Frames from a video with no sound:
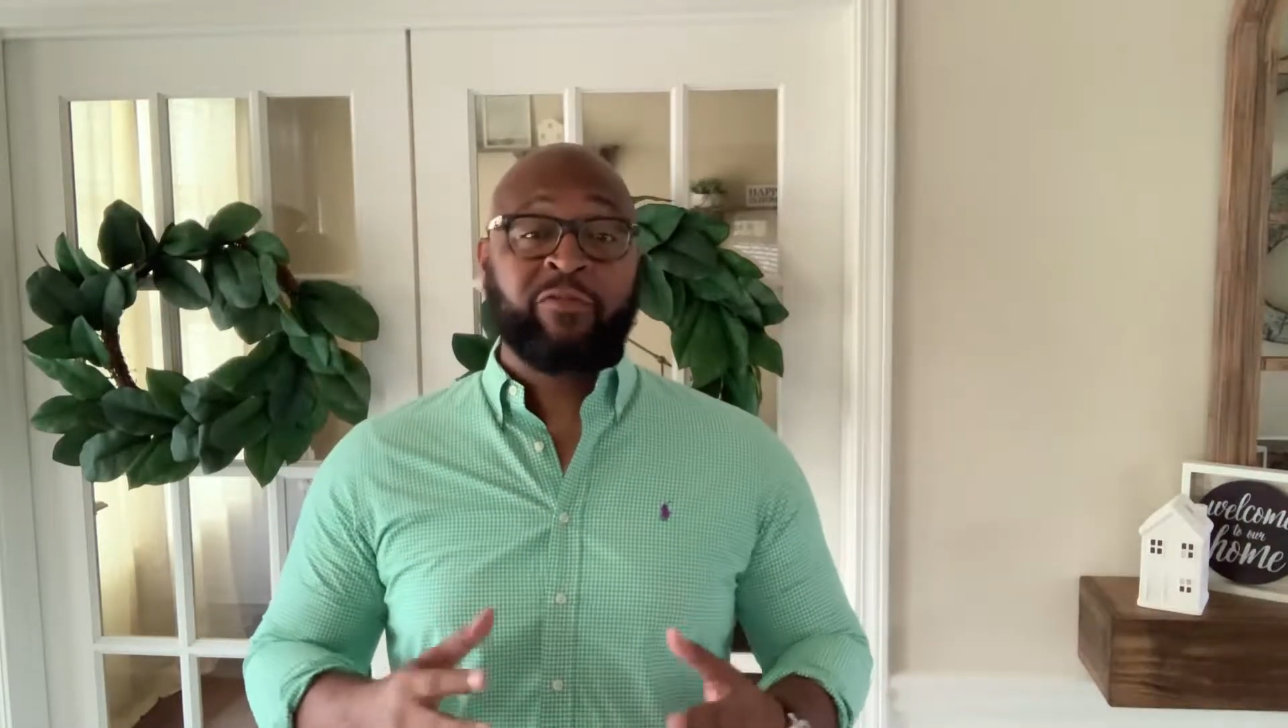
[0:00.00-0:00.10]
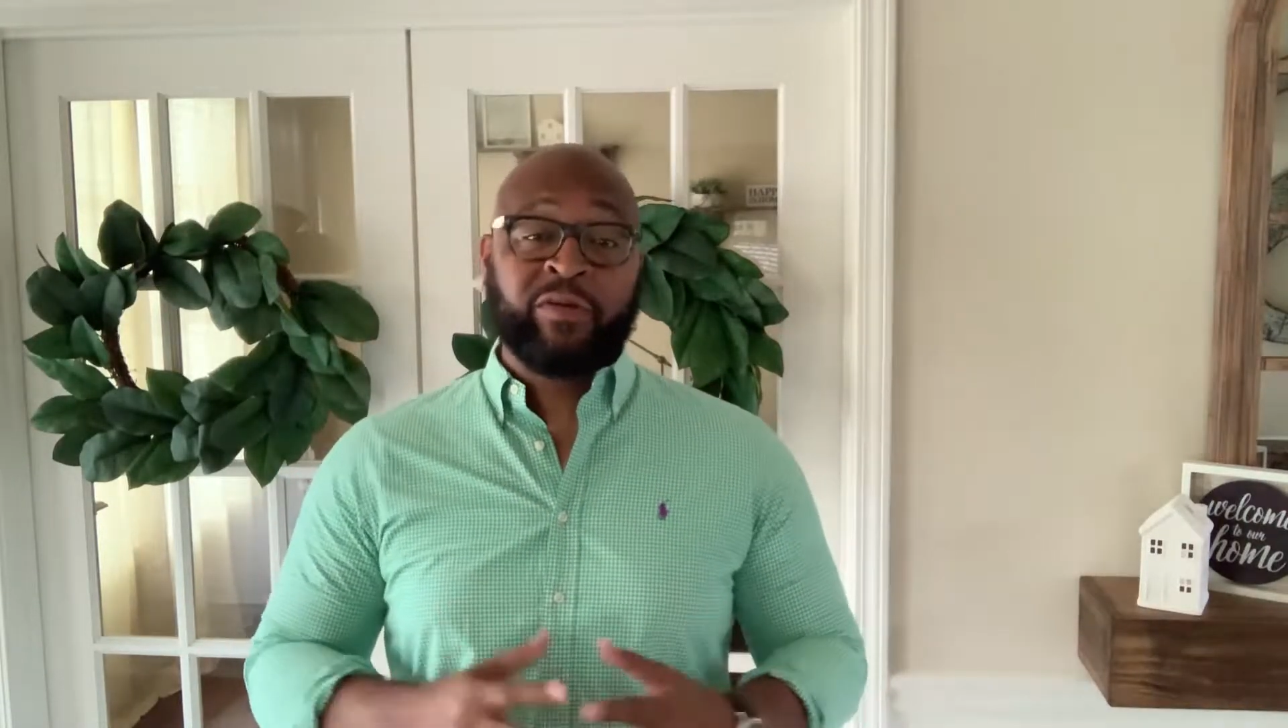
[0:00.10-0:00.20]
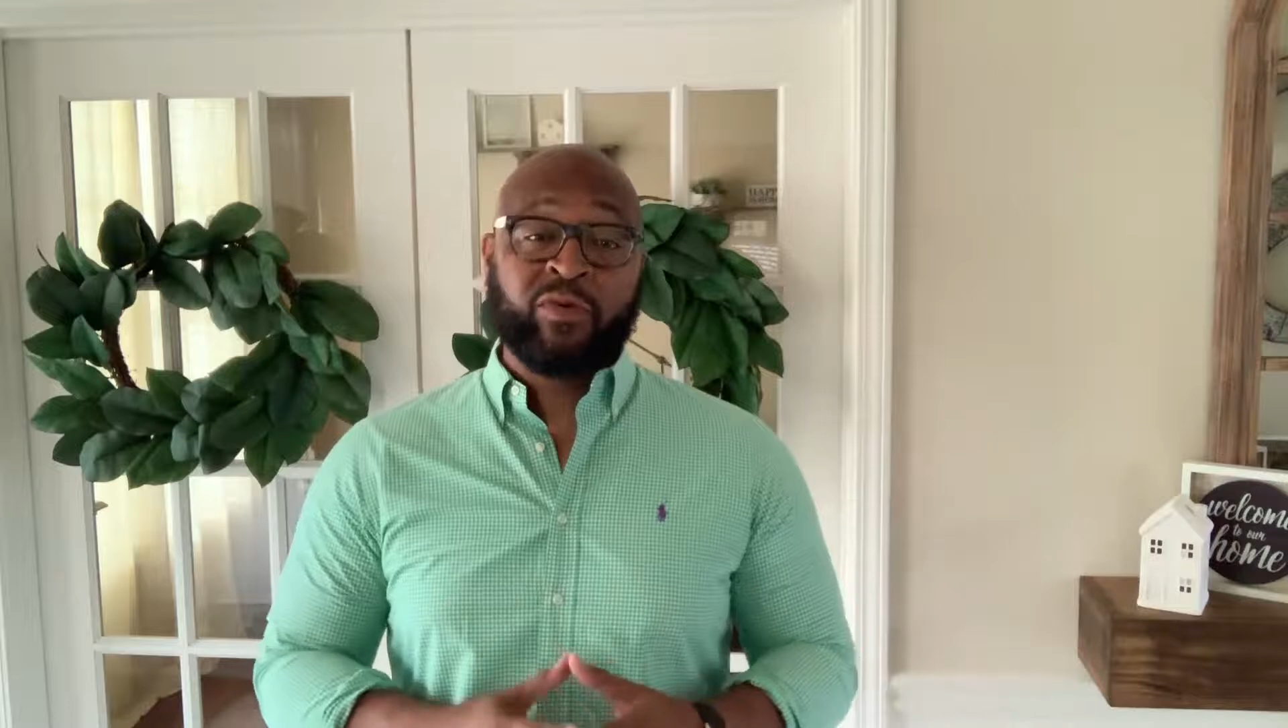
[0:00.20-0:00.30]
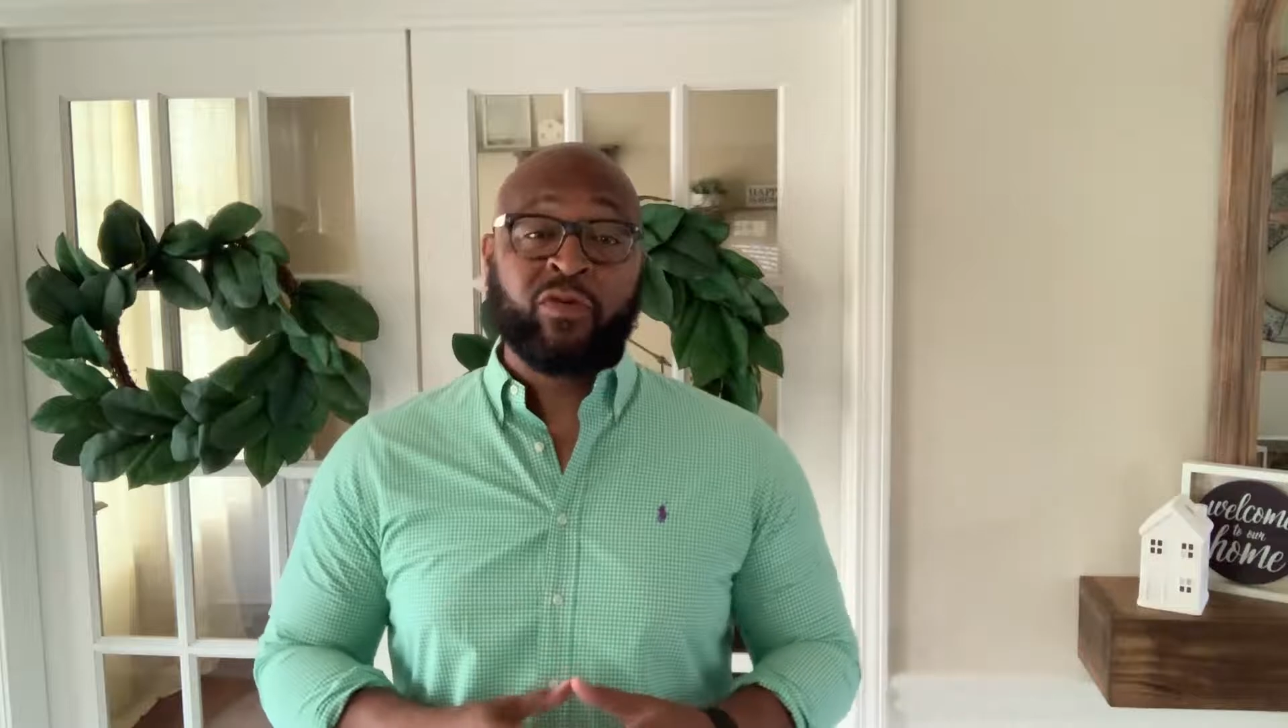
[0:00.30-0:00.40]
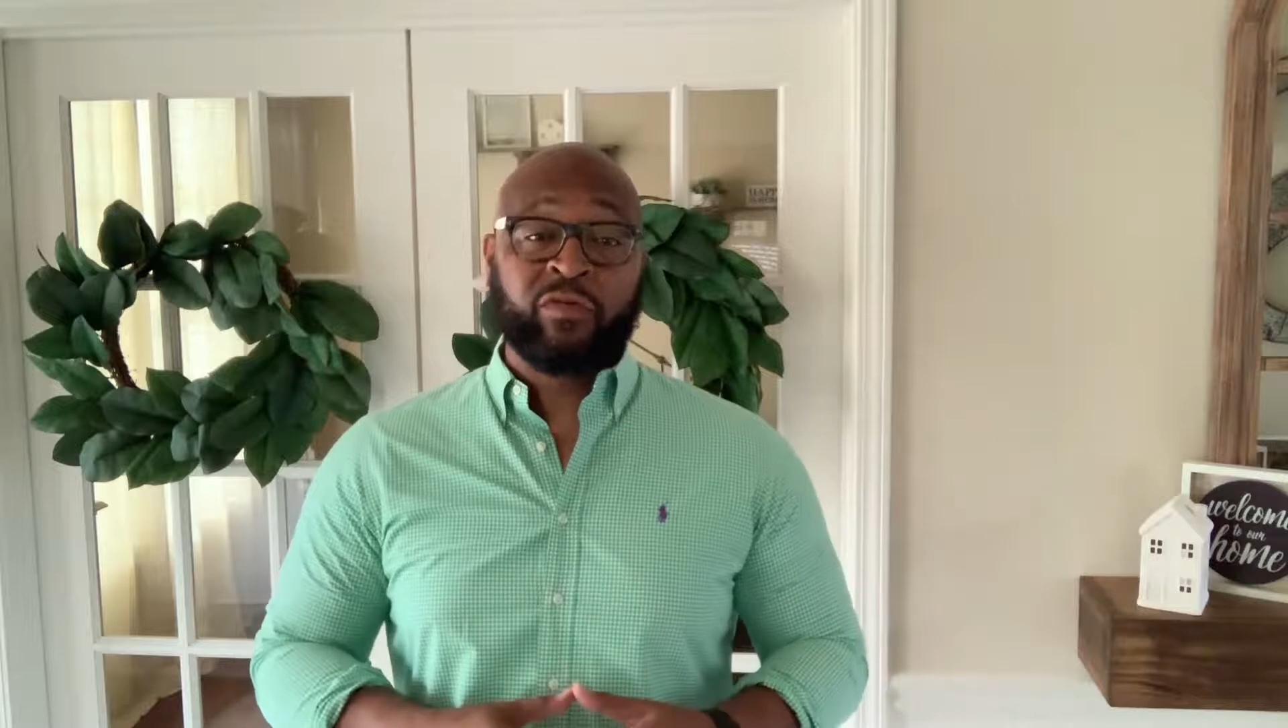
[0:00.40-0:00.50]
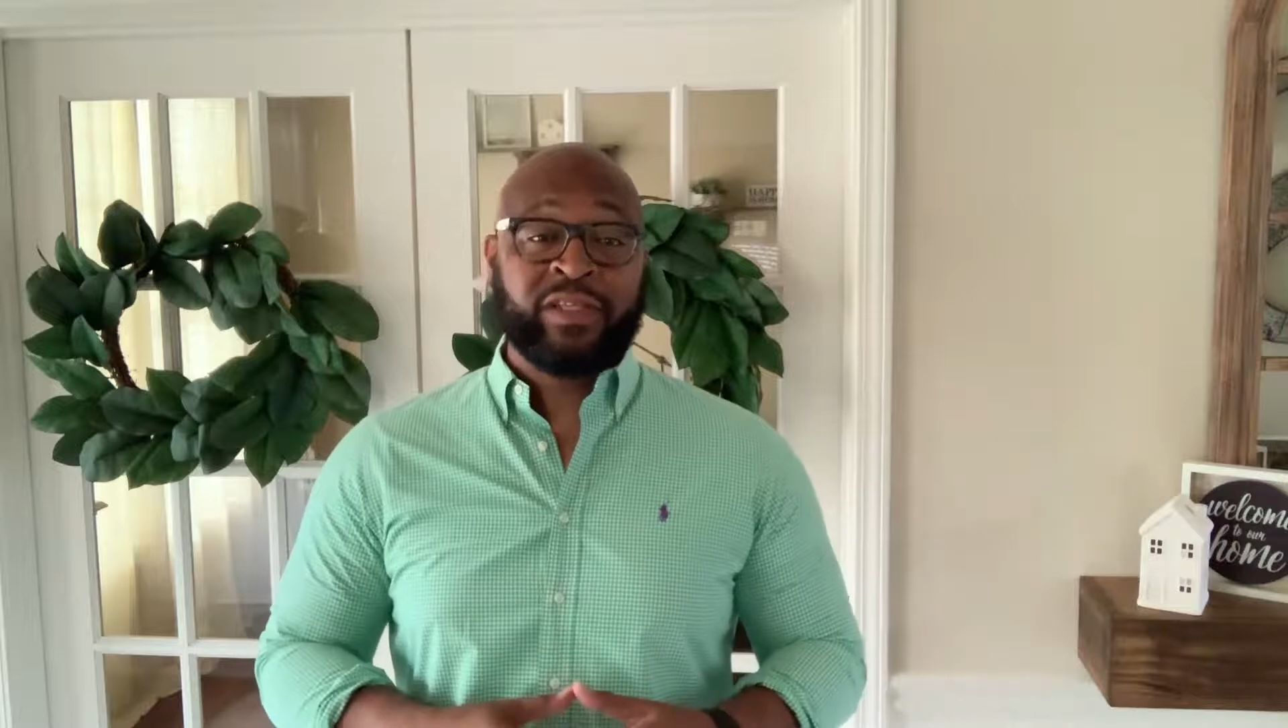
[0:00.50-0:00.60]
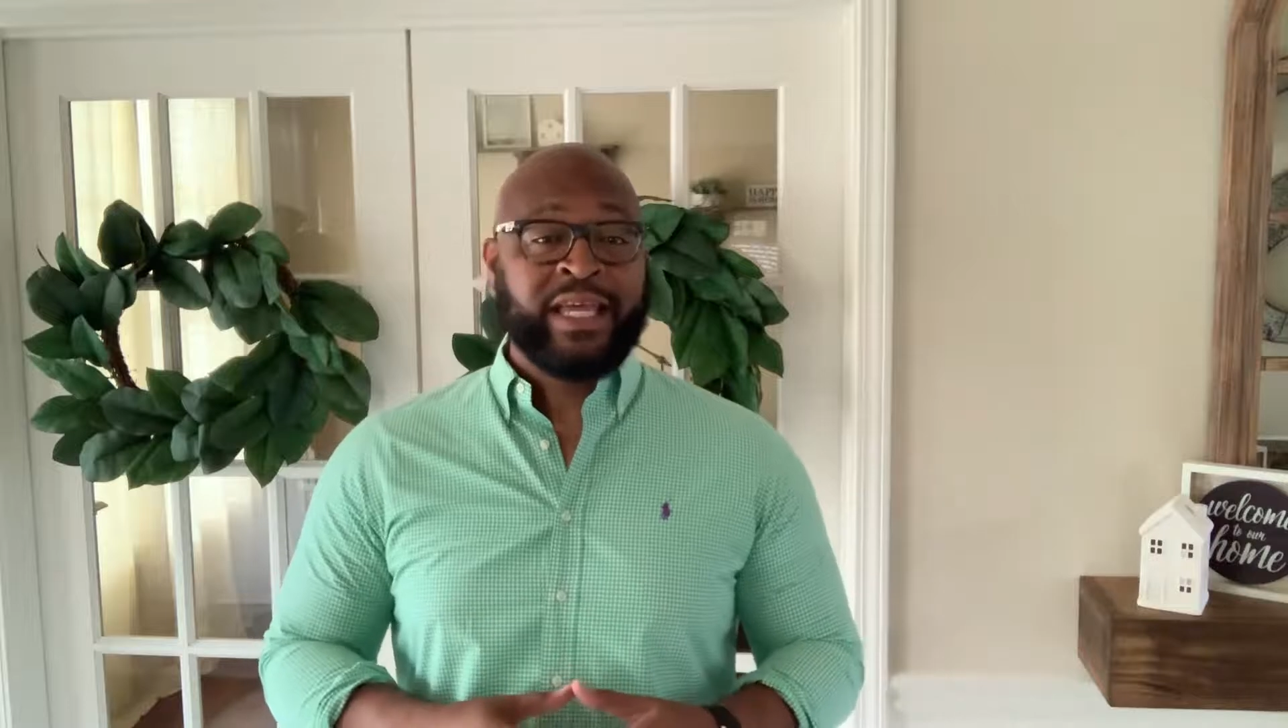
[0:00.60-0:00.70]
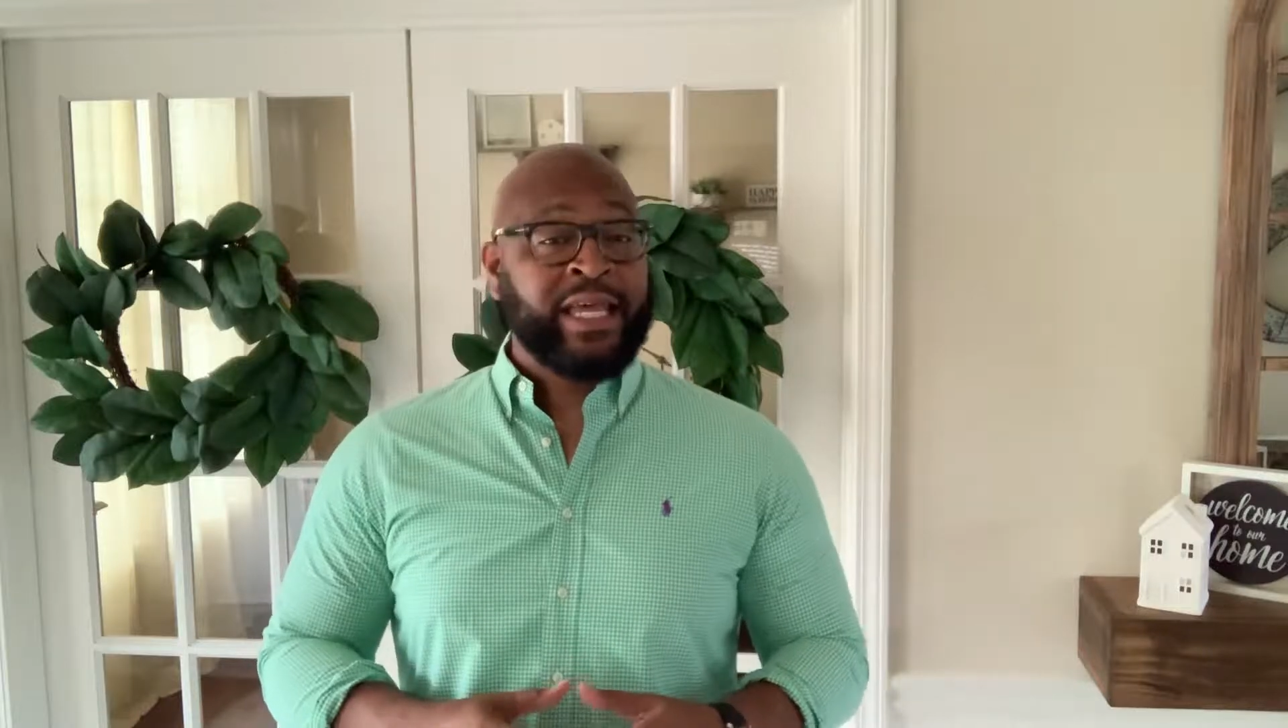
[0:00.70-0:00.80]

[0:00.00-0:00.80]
removed,